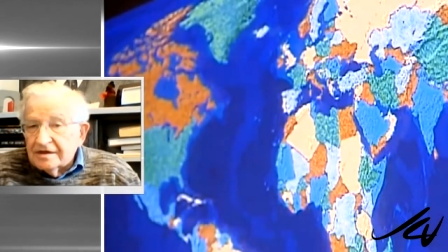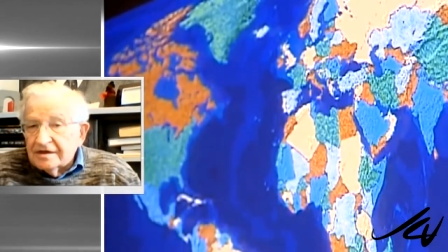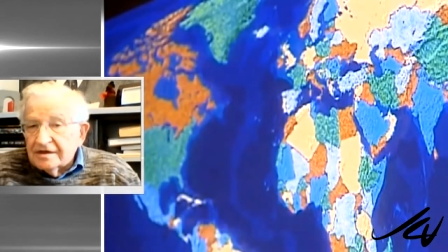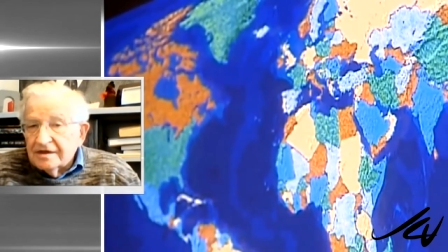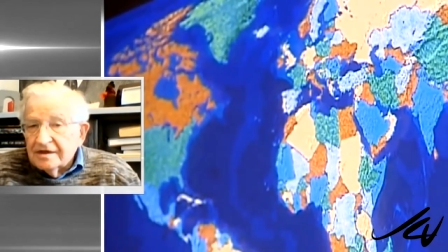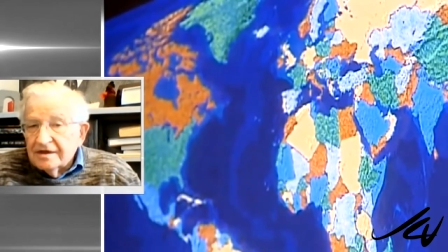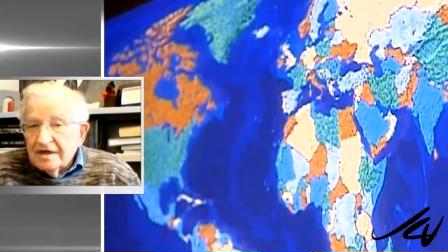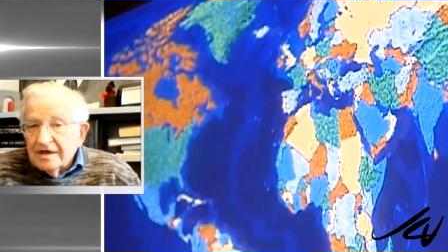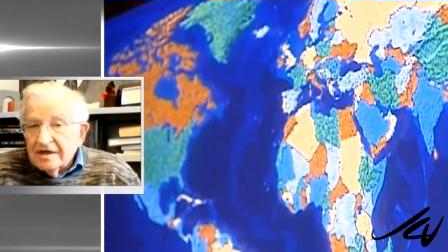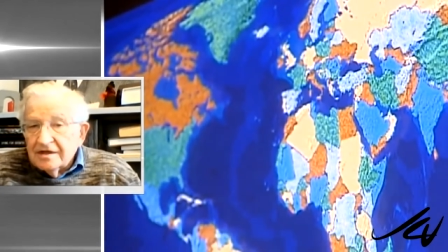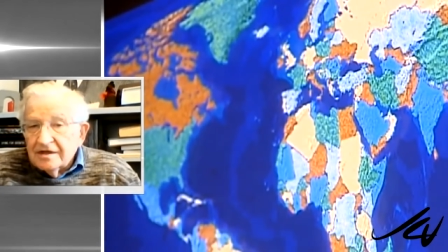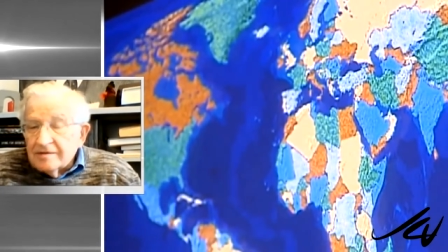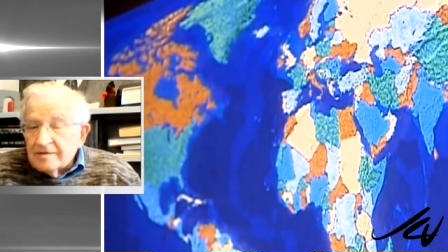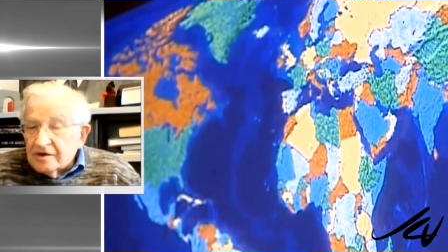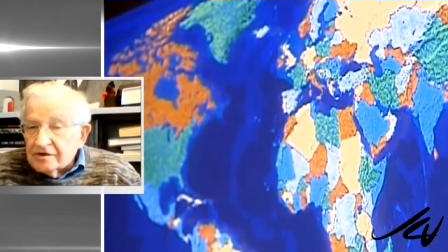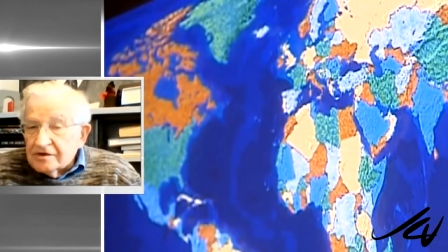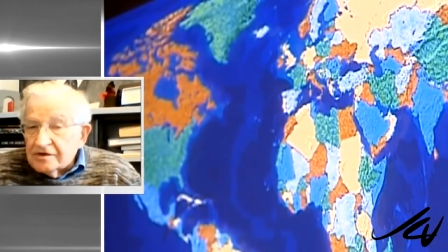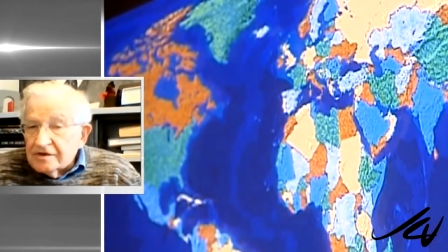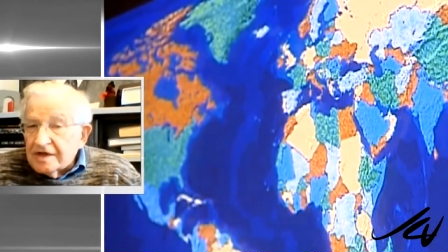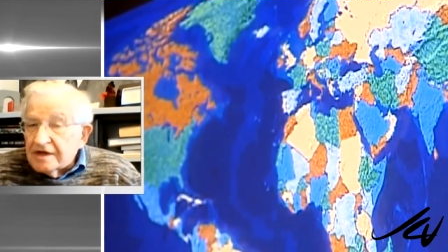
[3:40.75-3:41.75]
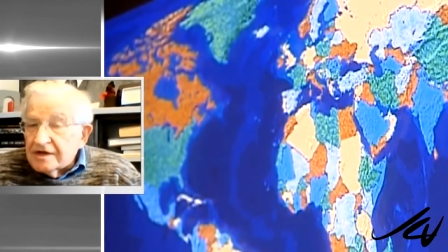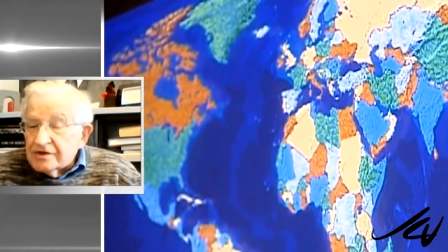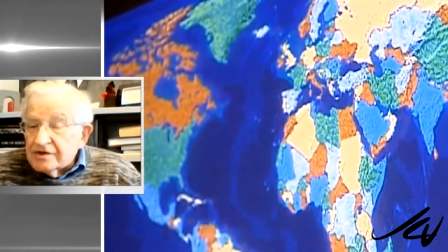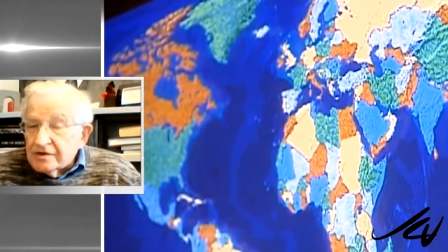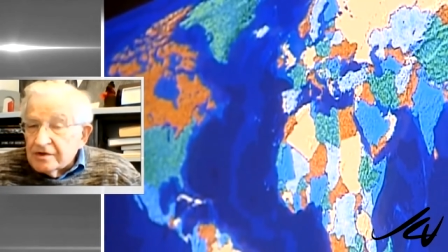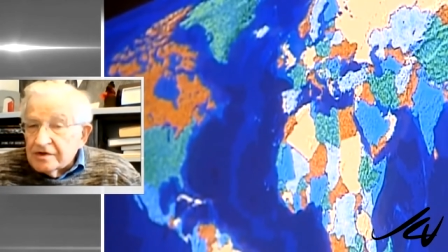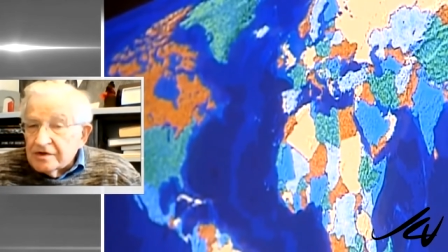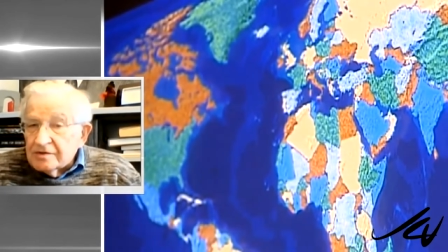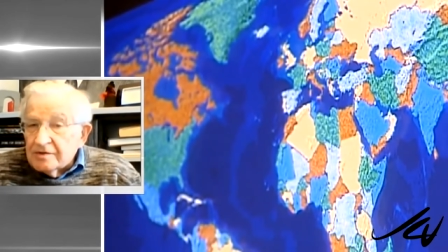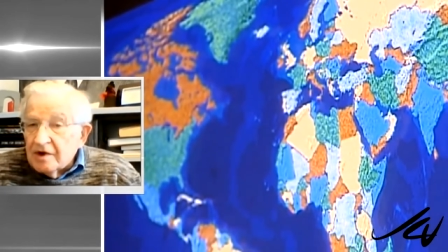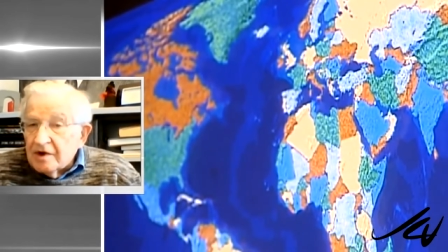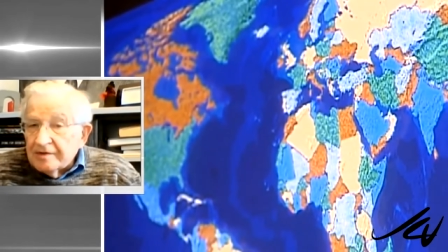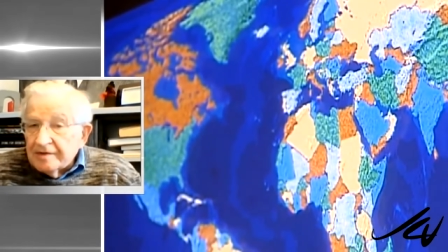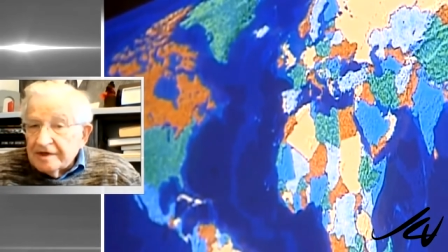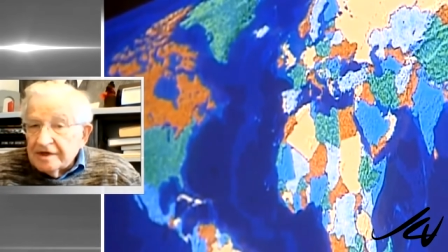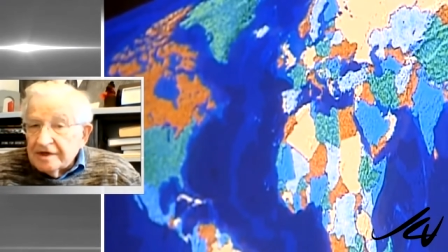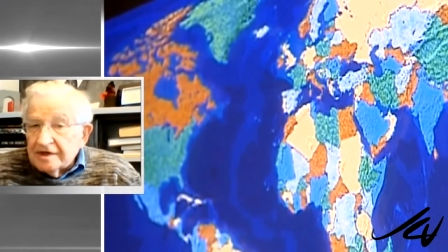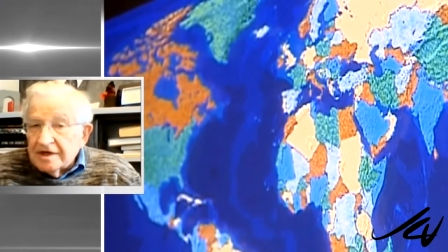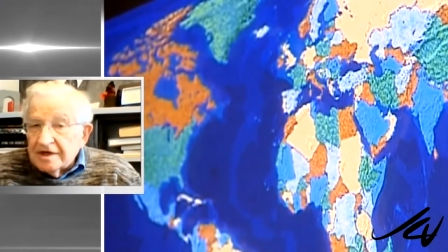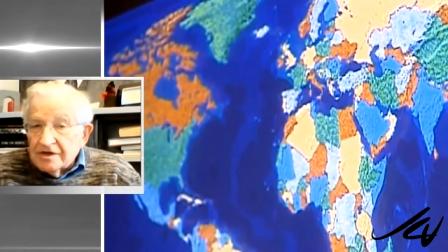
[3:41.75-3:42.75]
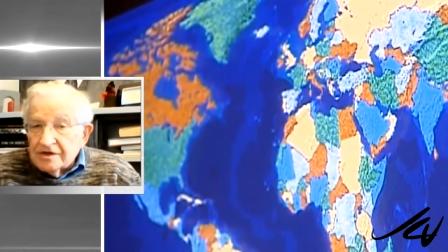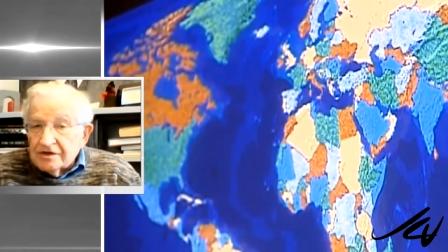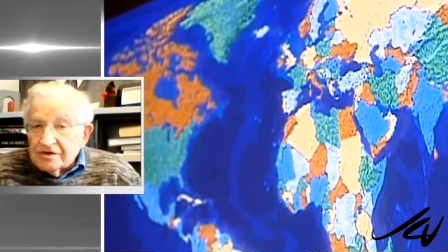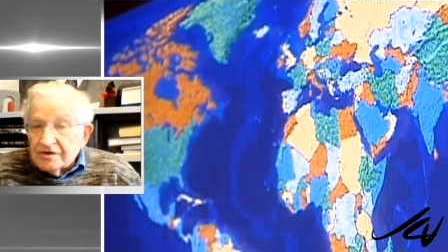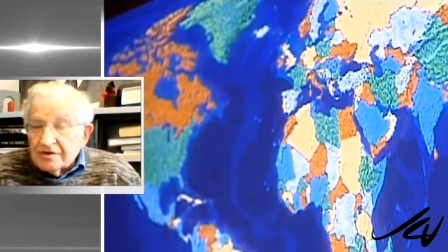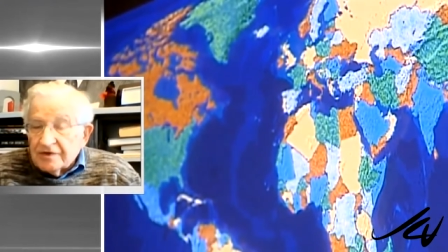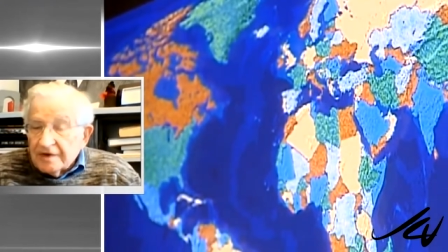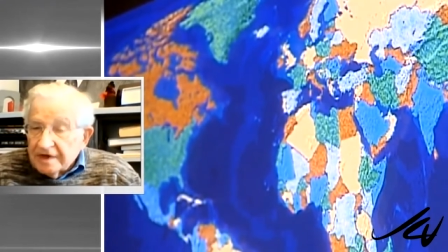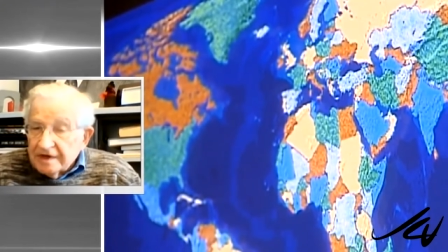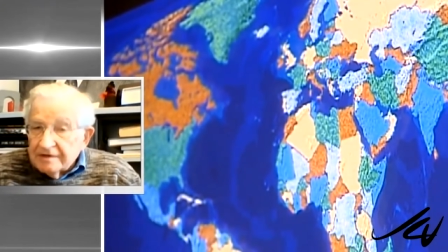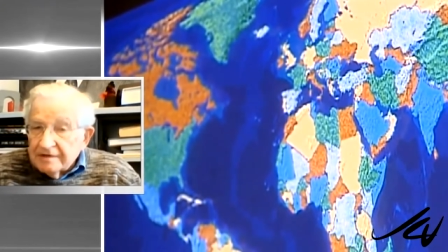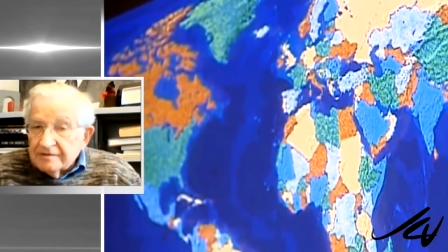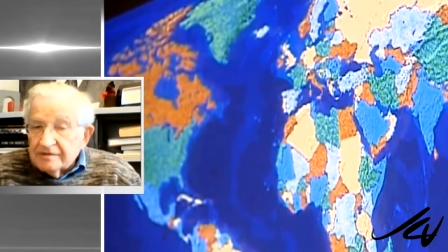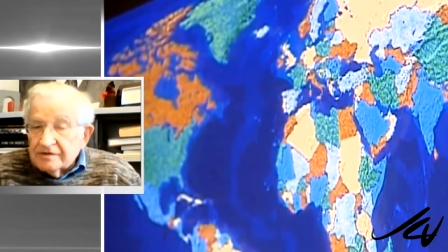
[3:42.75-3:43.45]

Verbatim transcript: uh, the most dangerous moment in history. He